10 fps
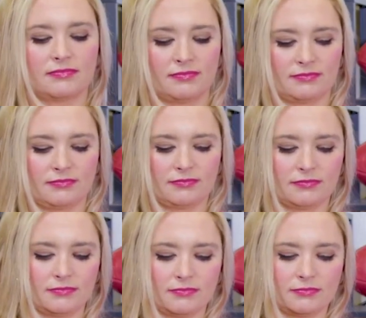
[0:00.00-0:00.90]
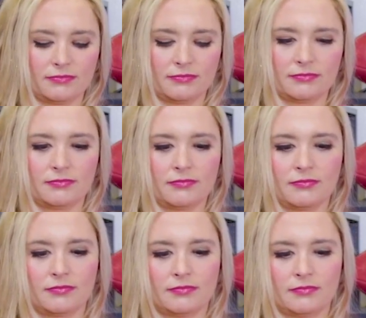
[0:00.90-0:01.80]

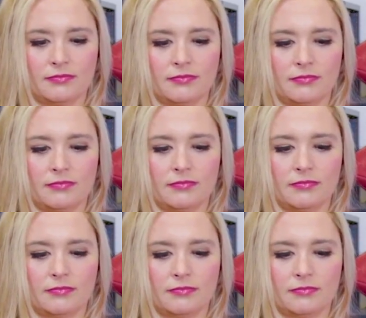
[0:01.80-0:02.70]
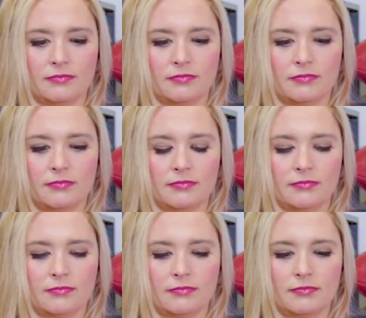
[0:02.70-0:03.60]

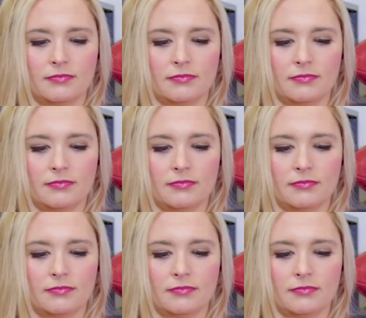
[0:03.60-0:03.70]
No words are spoken by the person on screen.